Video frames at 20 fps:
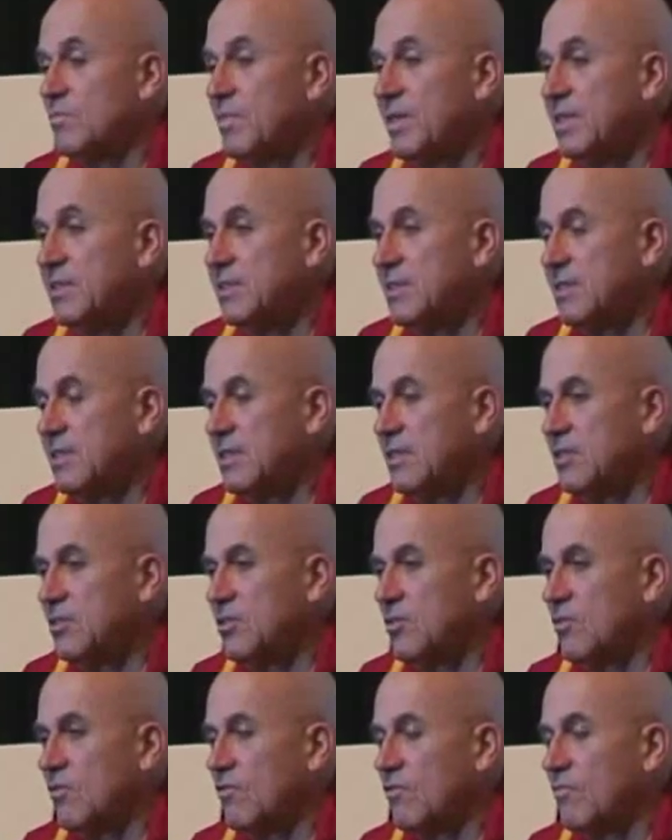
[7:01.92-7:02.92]
the basic
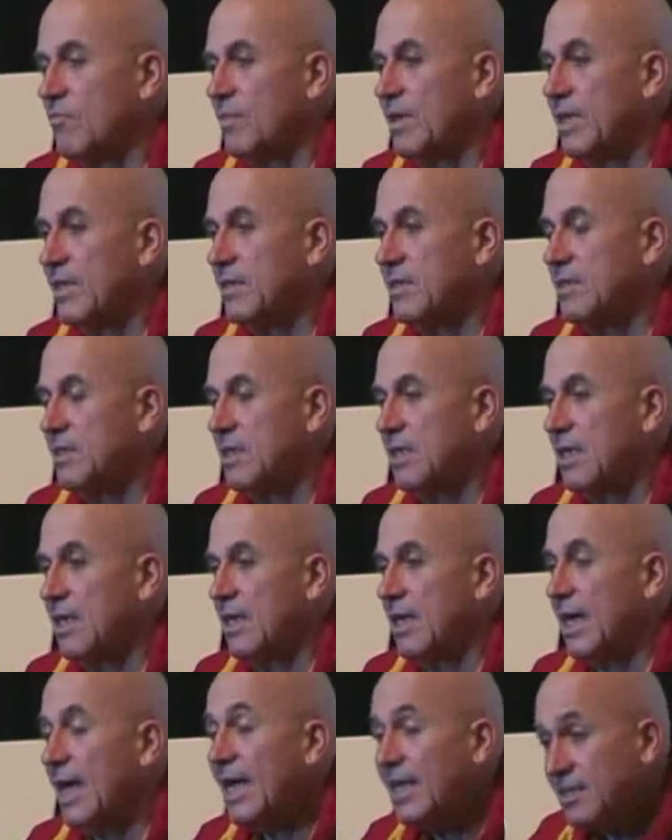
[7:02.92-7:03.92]
nature of mind
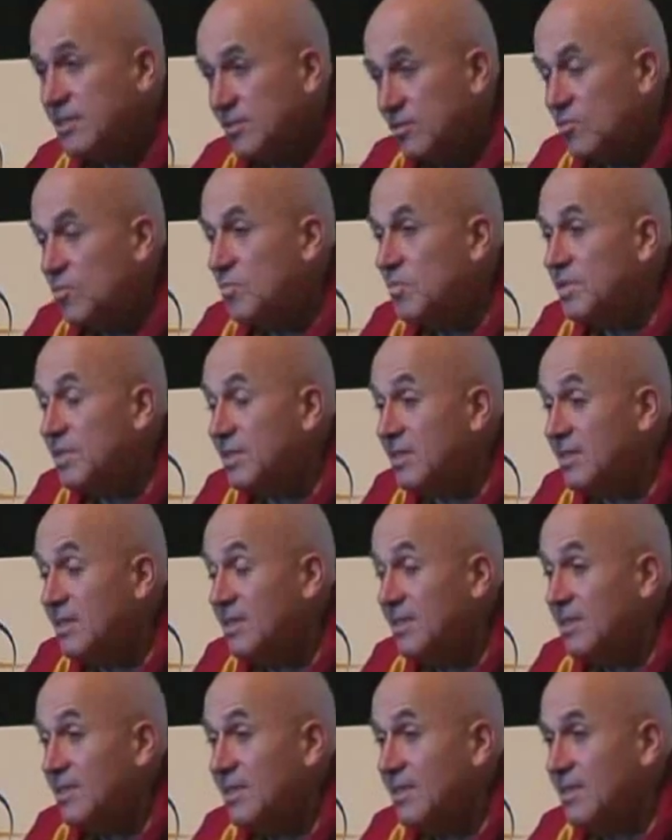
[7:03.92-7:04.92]
has to be,
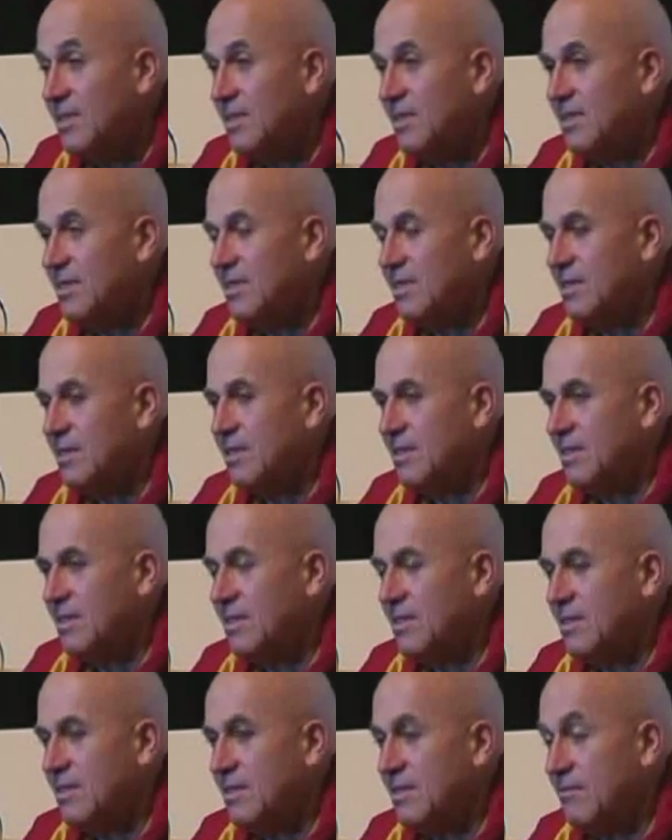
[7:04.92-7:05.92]

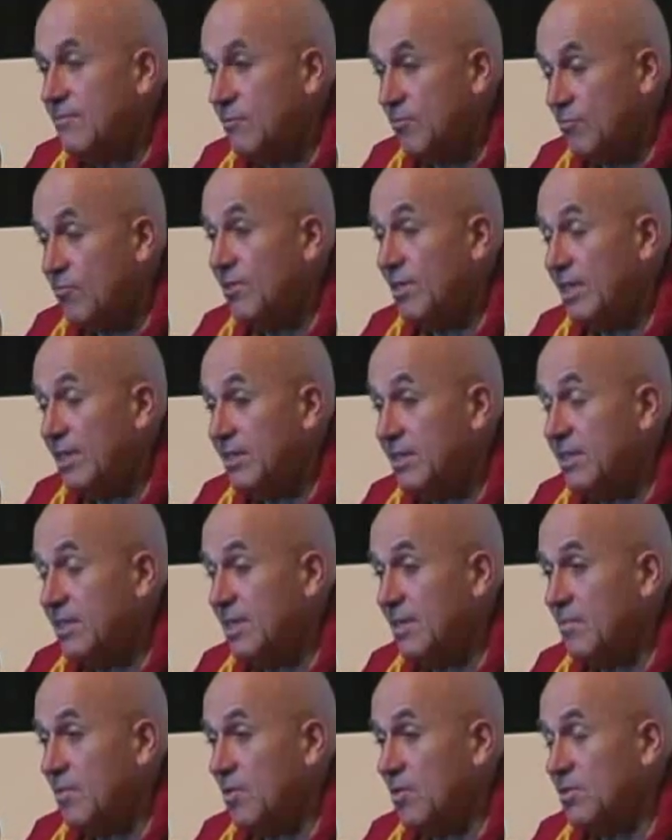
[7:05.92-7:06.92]
if you really
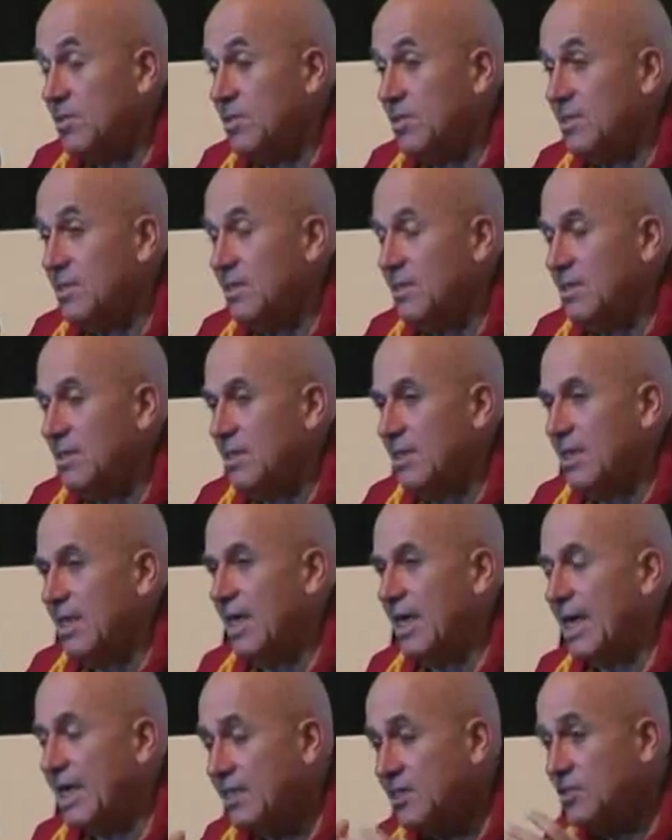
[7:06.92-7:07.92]
think about it,
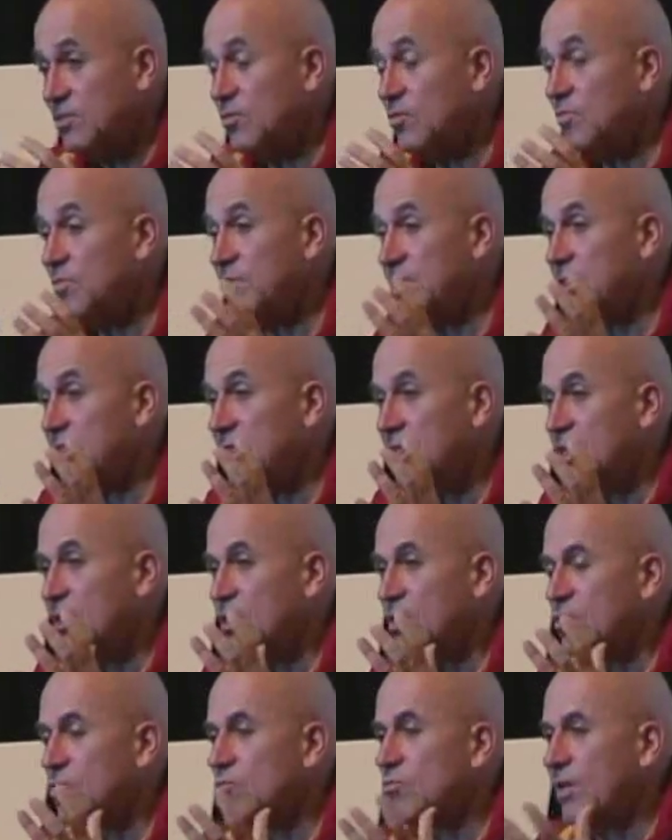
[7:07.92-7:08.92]
has to be
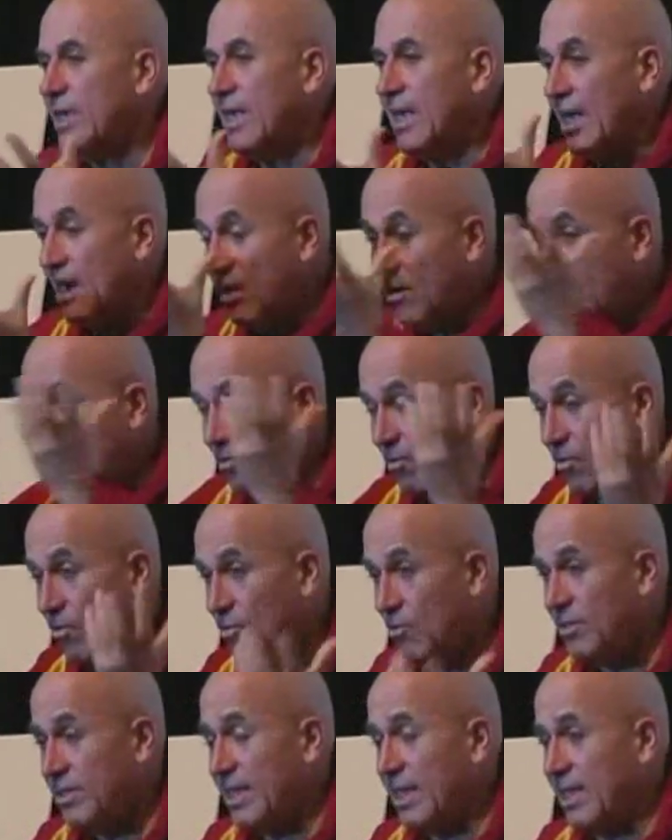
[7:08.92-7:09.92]
to allow
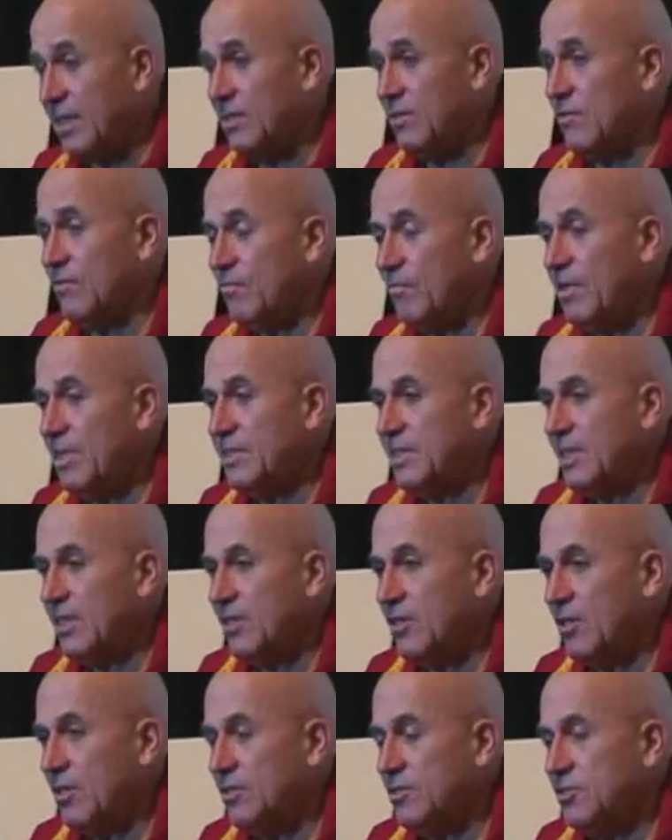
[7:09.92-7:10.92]
all kind of
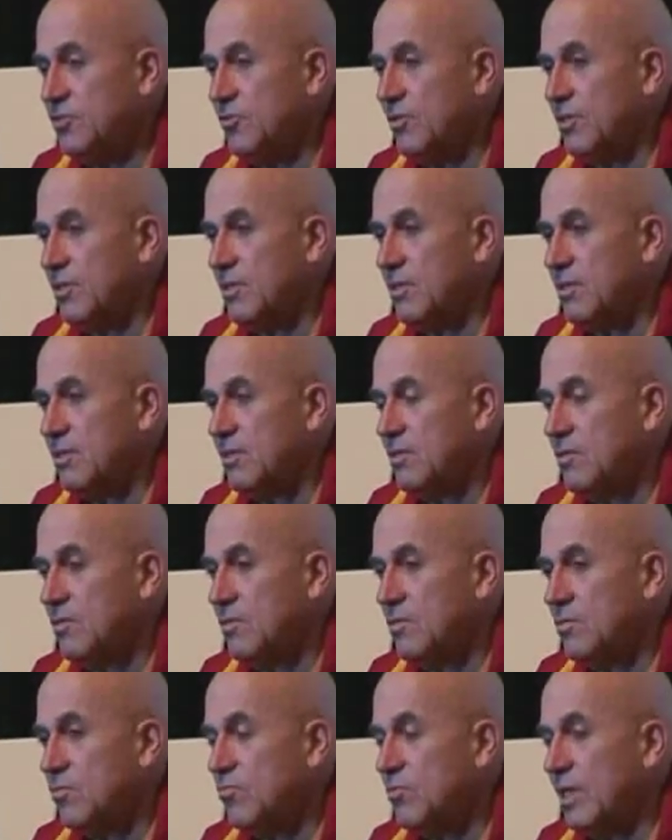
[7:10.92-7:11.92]
mental construct,
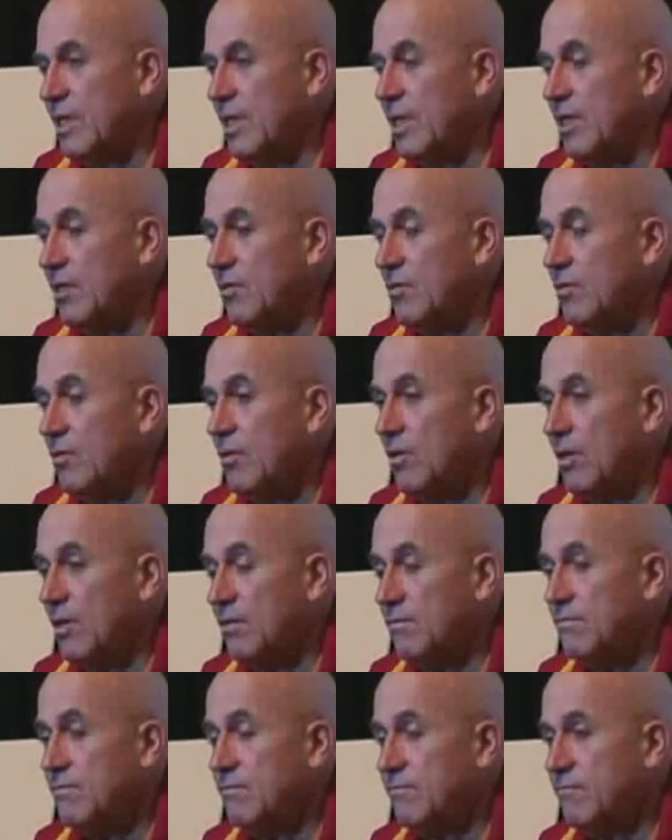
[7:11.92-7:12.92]
to allow
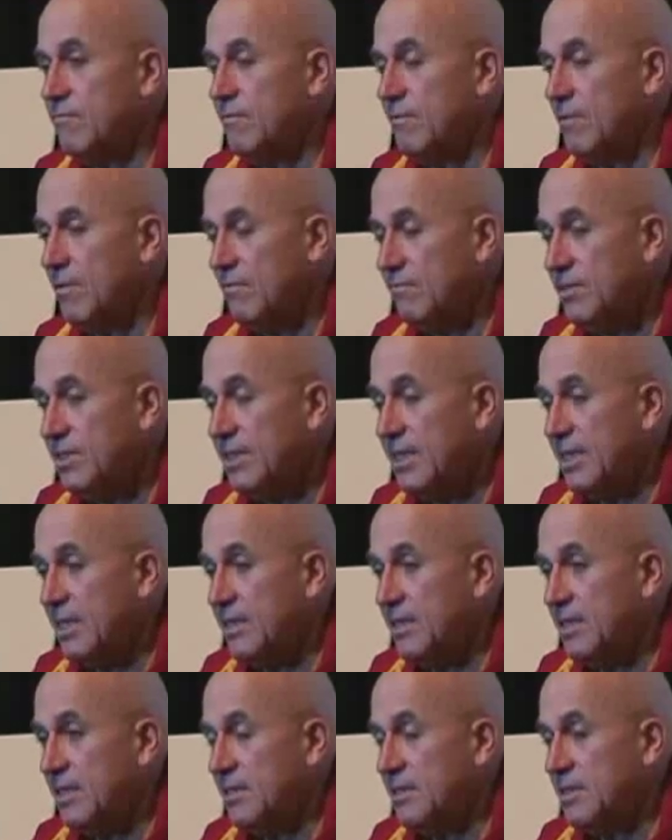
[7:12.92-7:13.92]
love, loving
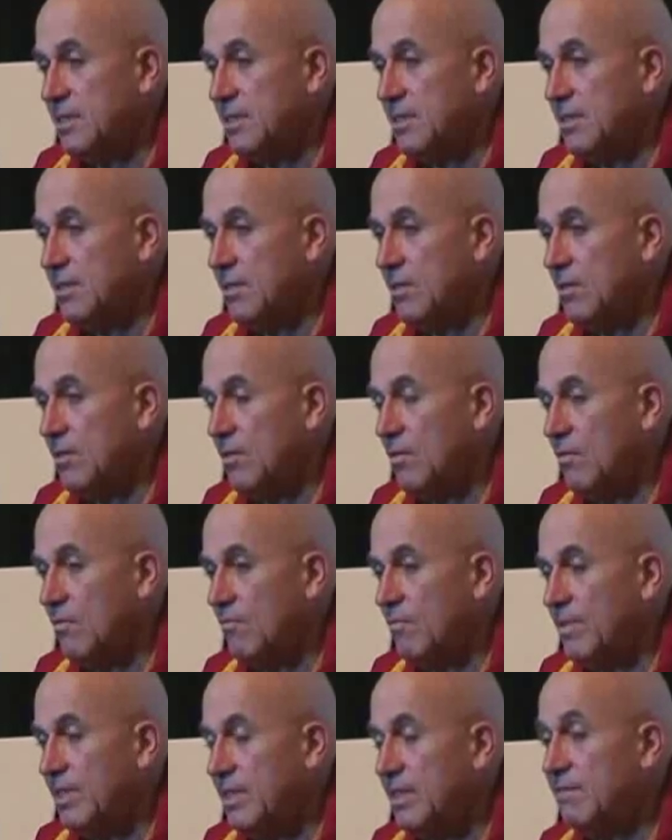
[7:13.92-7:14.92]
kindness or
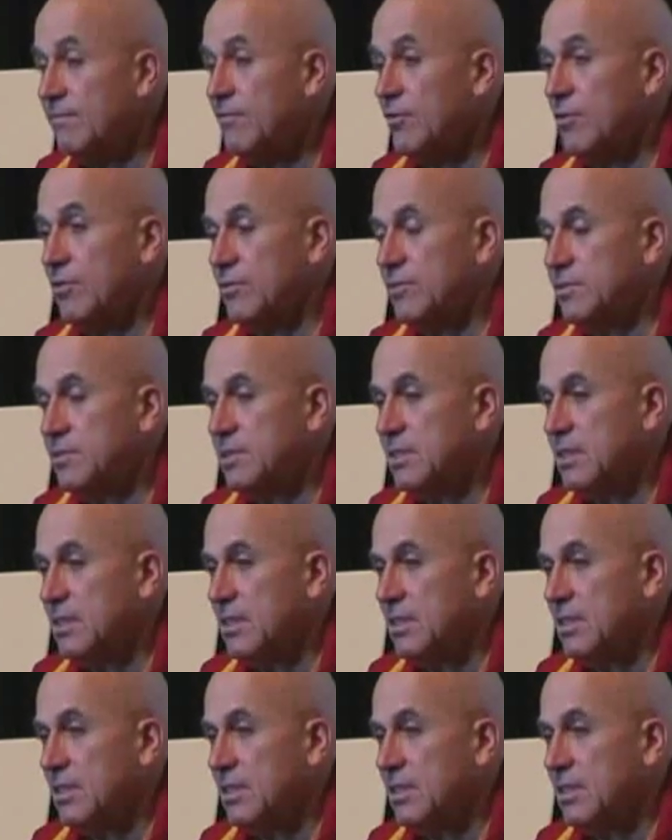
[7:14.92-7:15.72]
benevolence,